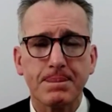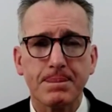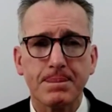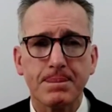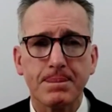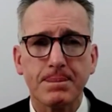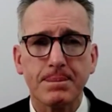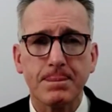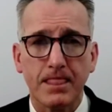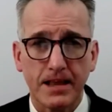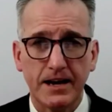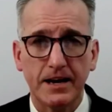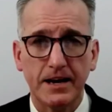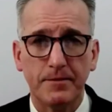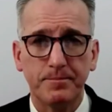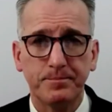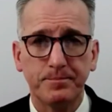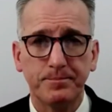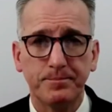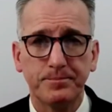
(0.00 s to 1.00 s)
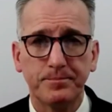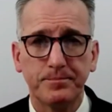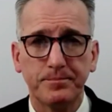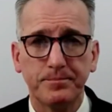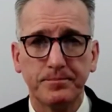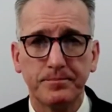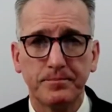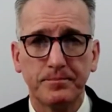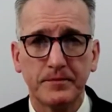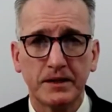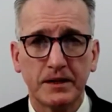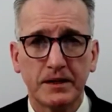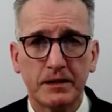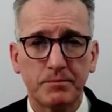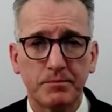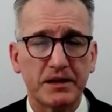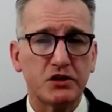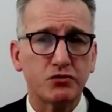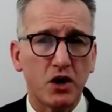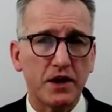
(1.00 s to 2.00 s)
Yeah. Please
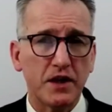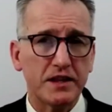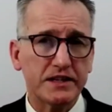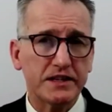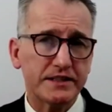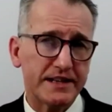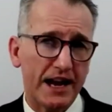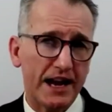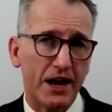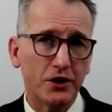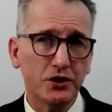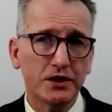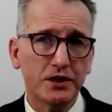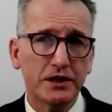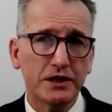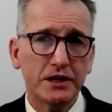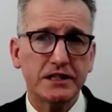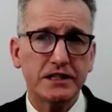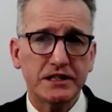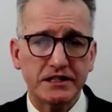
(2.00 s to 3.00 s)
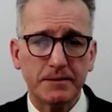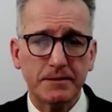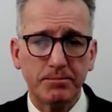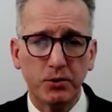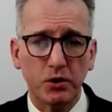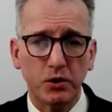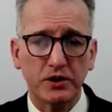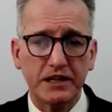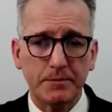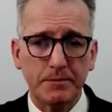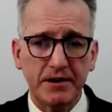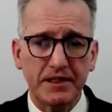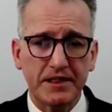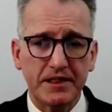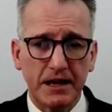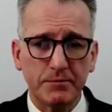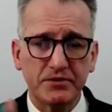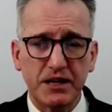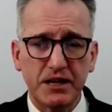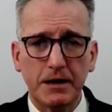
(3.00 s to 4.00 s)
write this down. This is important. Give me a
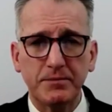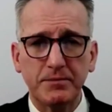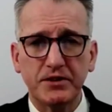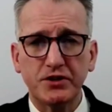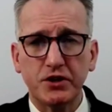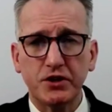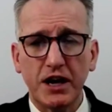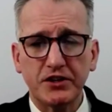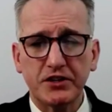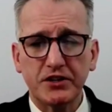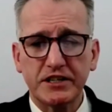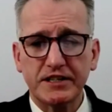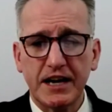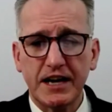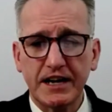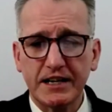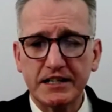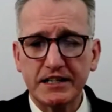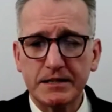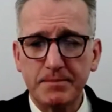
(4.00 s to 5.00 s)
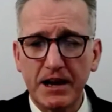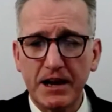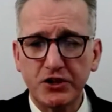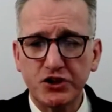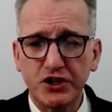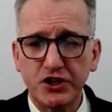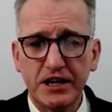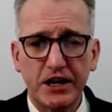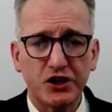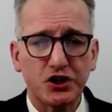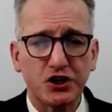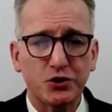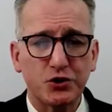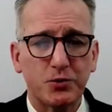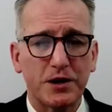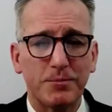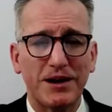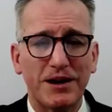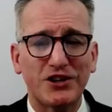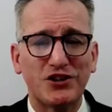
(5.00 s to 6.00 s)
thumbs up that you're actually taking some action here. I just want to
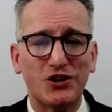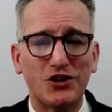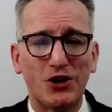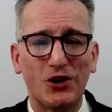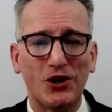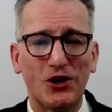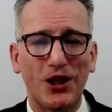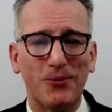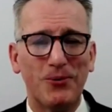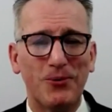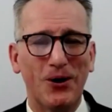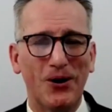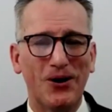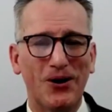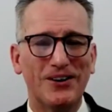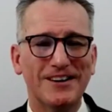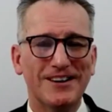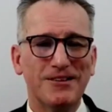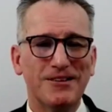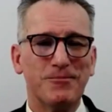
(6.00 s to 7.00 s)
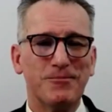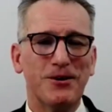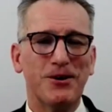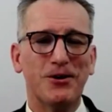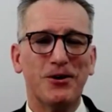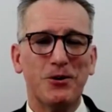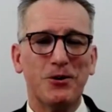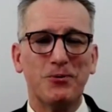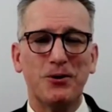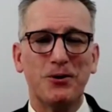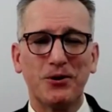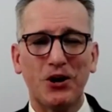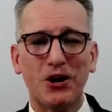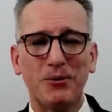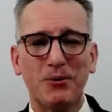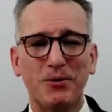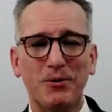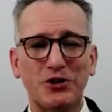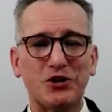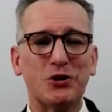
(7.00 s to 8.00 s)
make sure that we're going to be
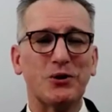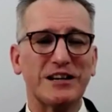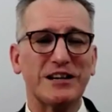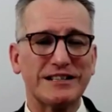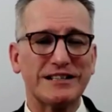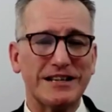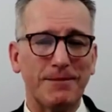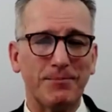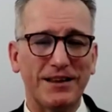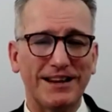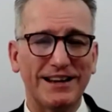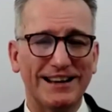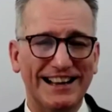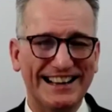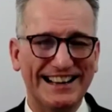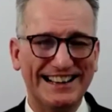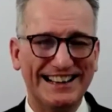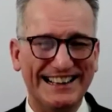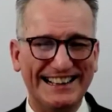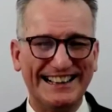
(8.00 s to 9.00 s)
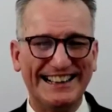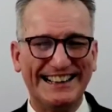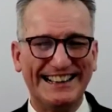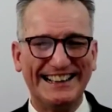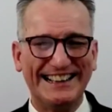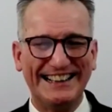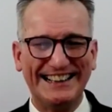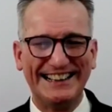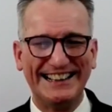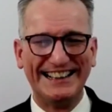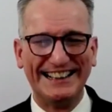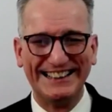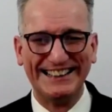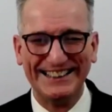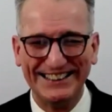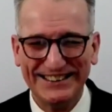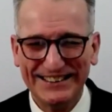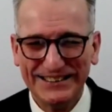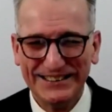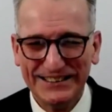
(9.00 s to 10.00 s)
doing something.
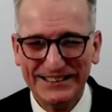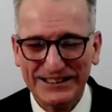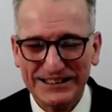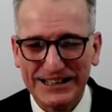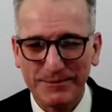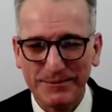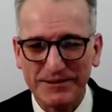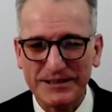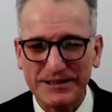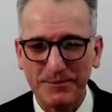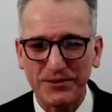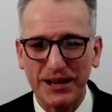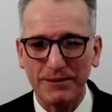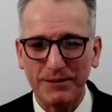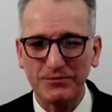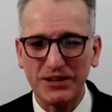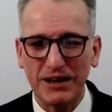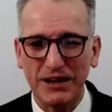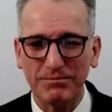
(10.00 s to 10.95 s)
Give me some thumbs up.